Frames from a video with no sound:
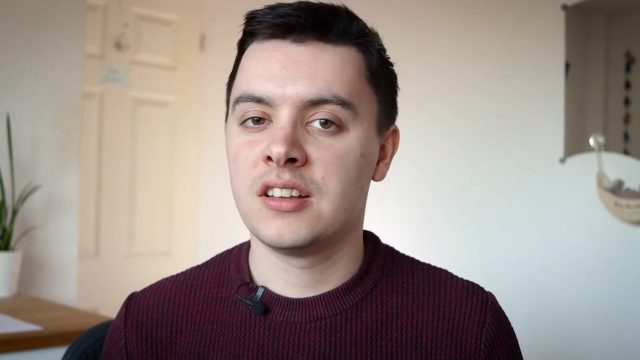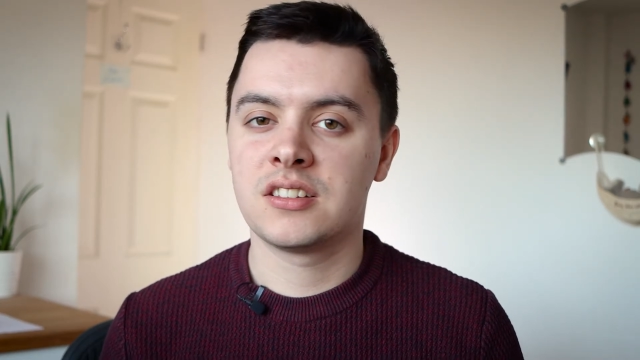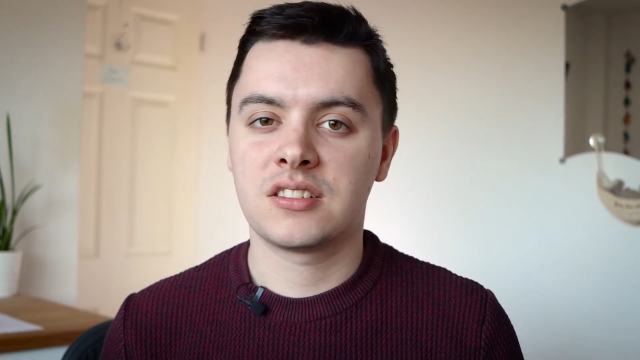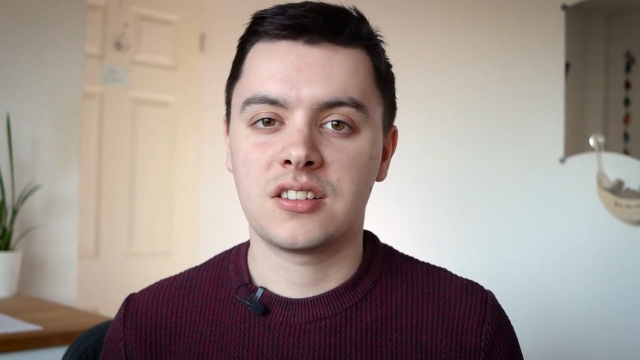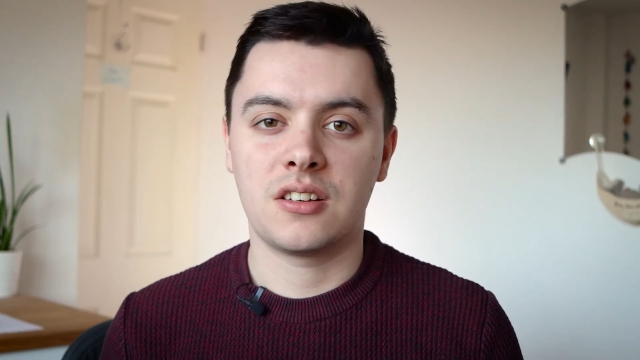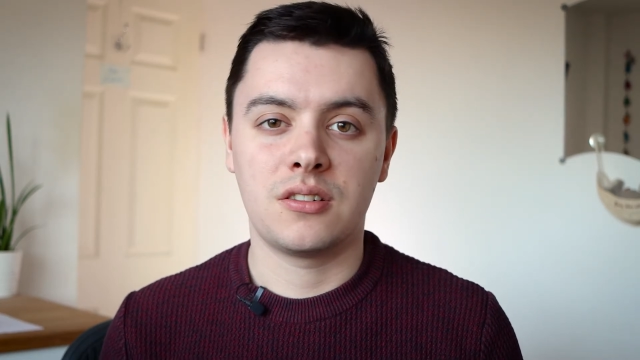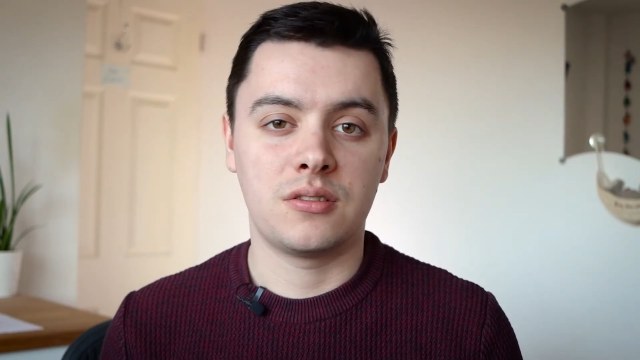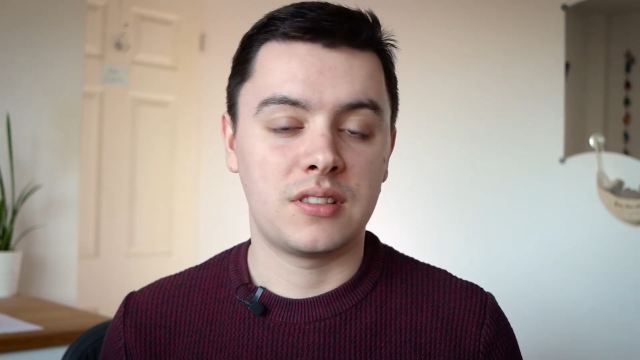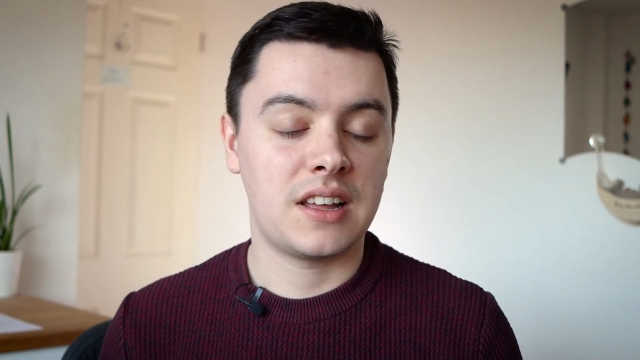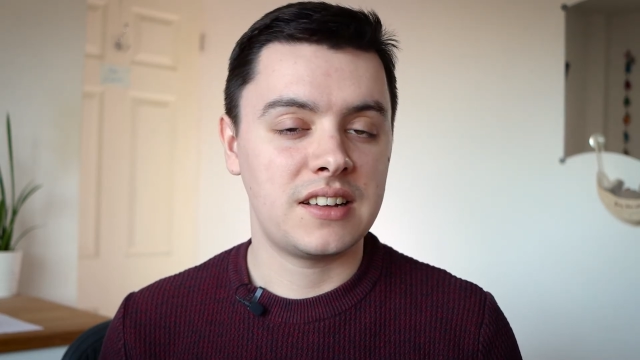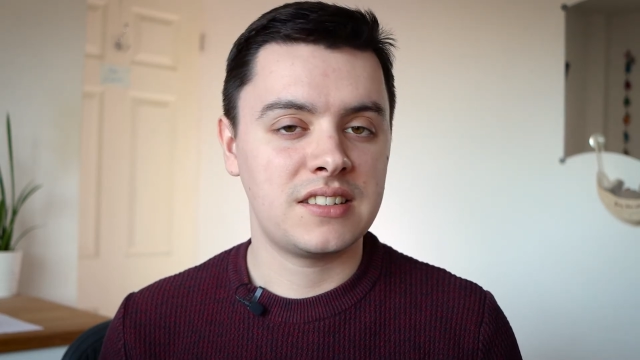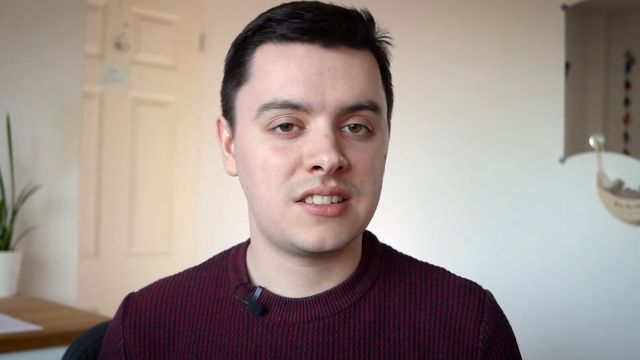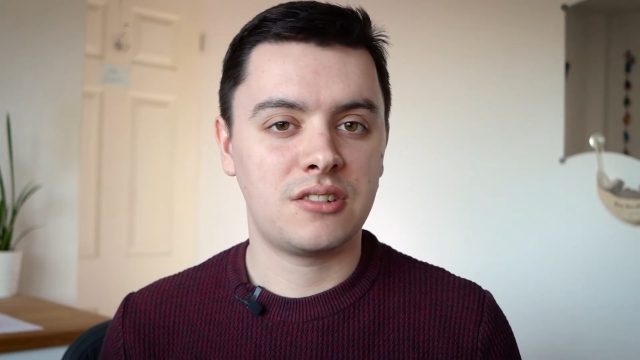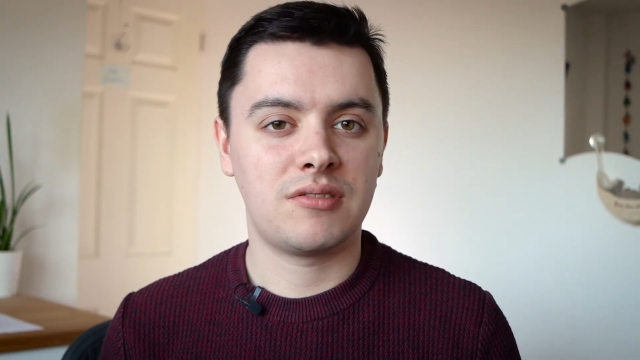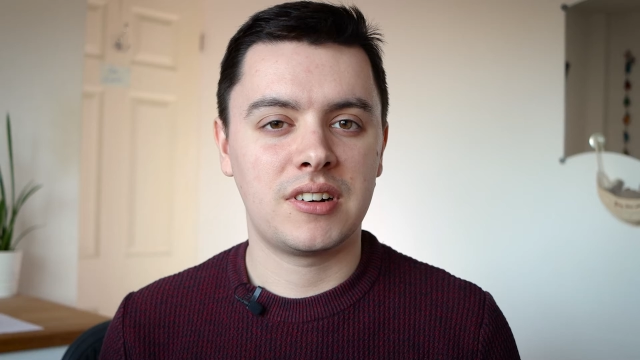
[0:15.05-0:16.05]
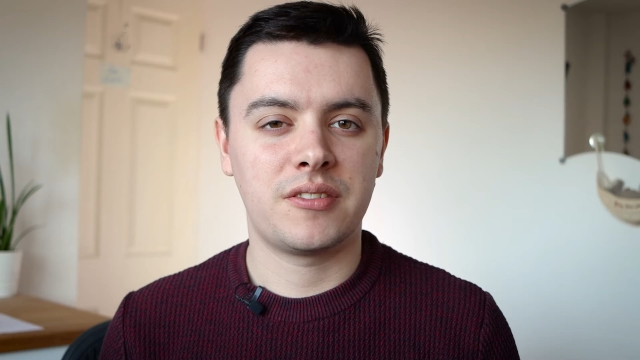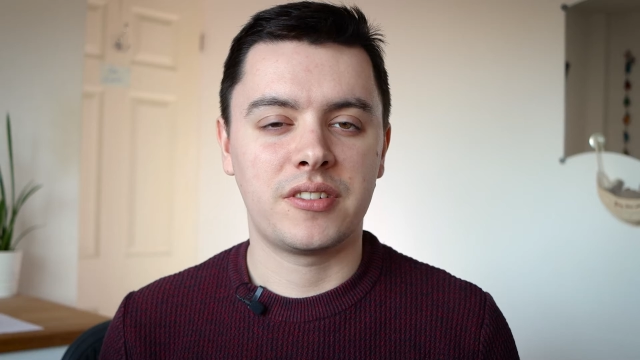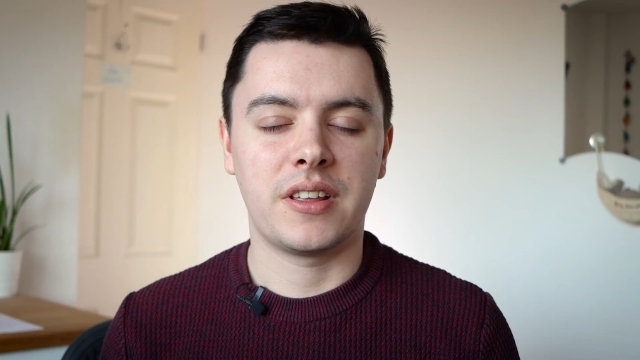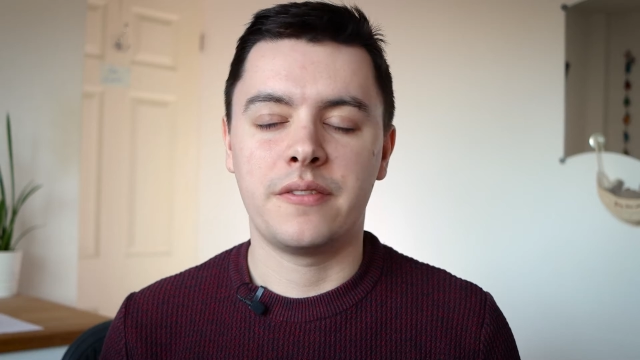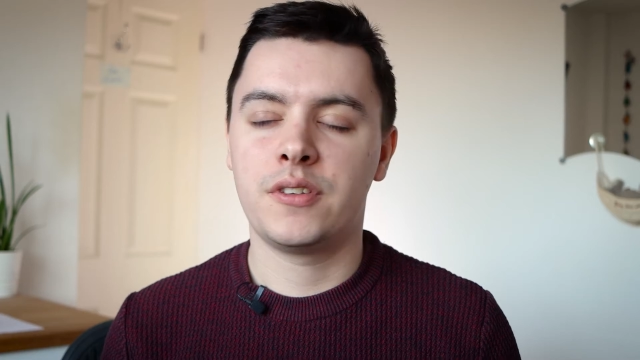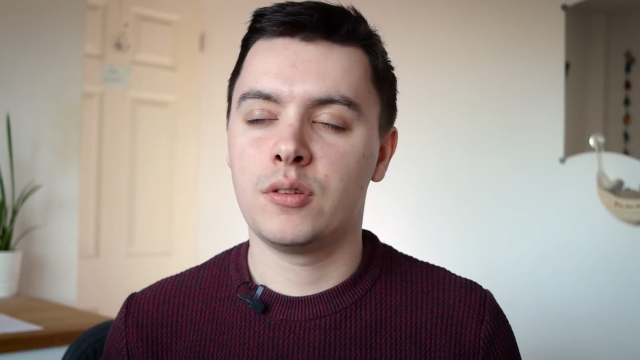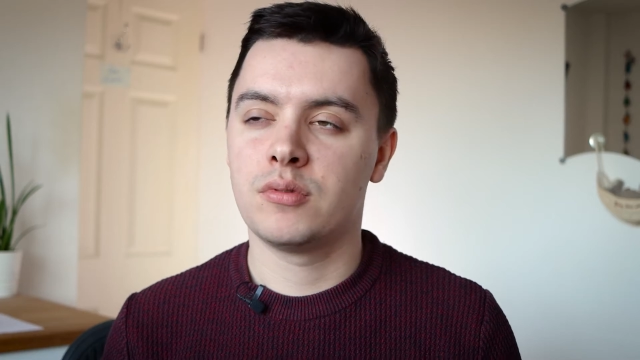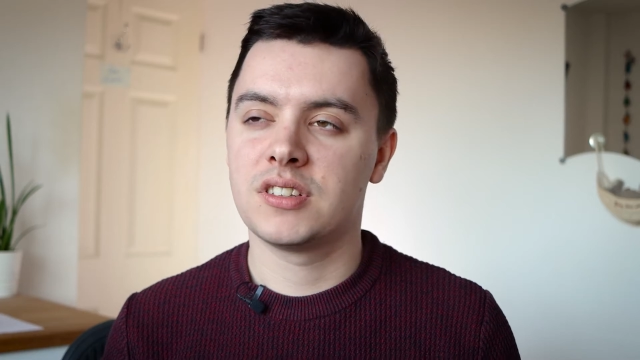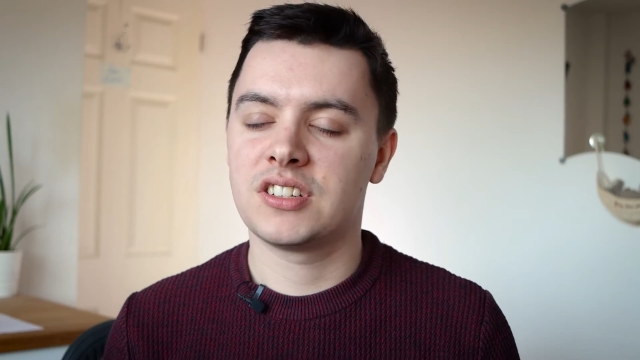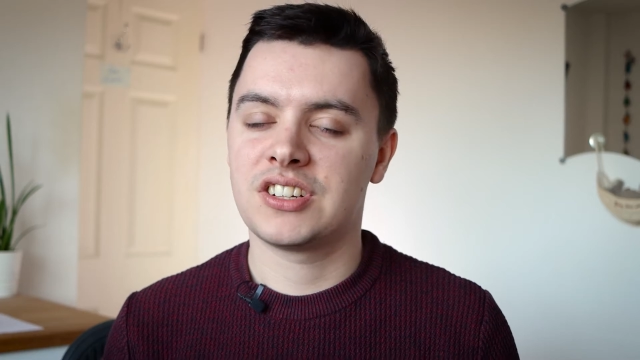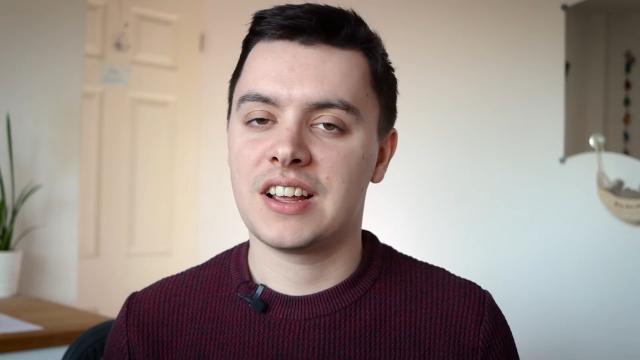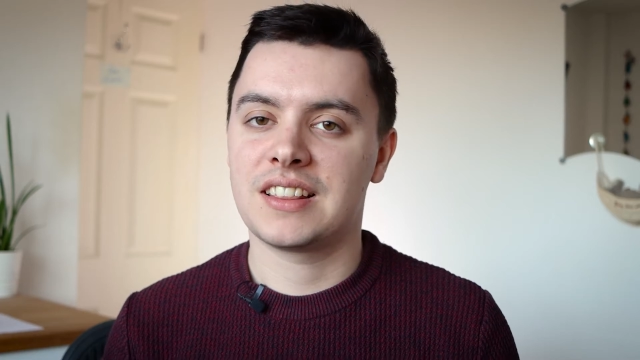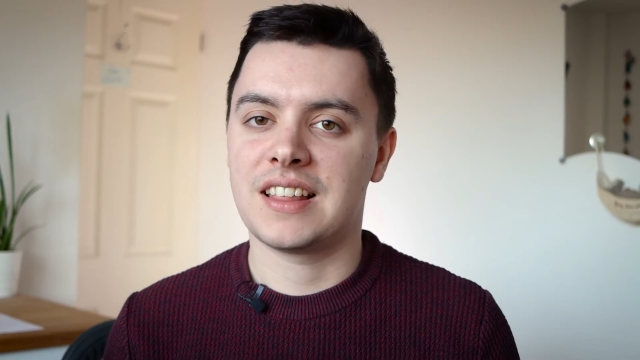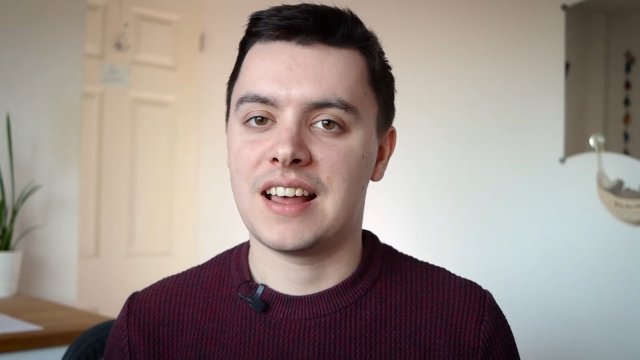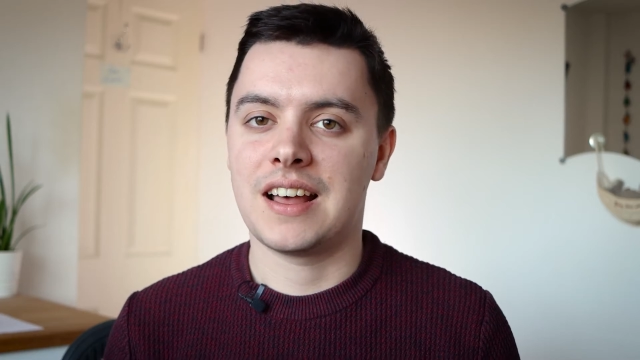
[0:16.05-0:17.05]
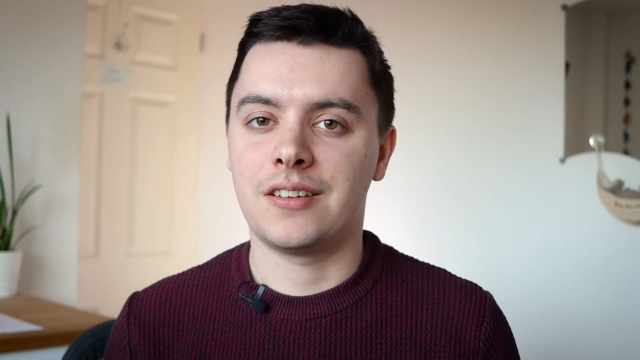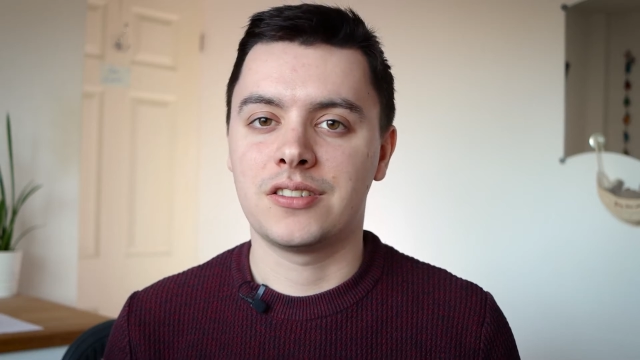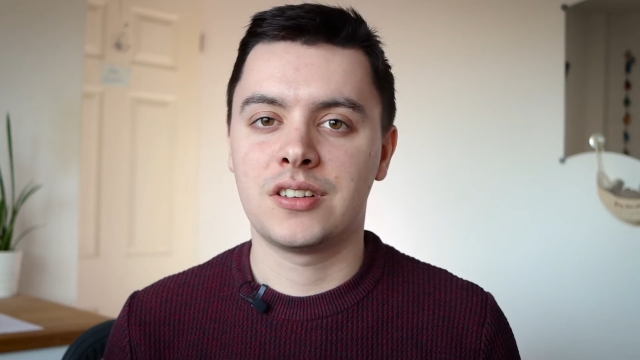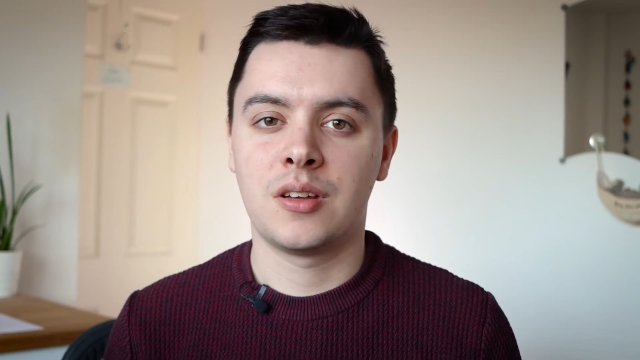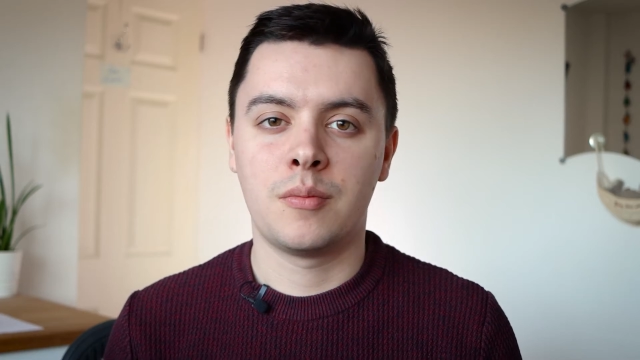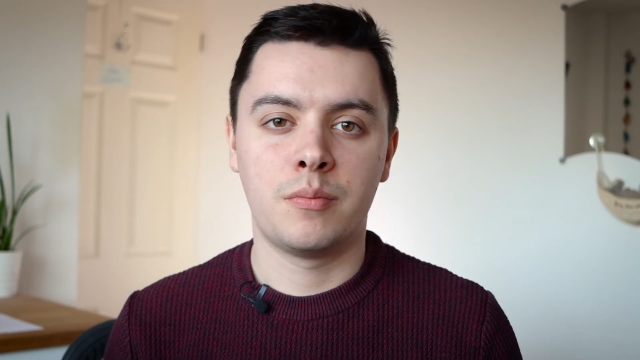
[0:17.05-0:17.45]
so that is still relevant if you want to check that out,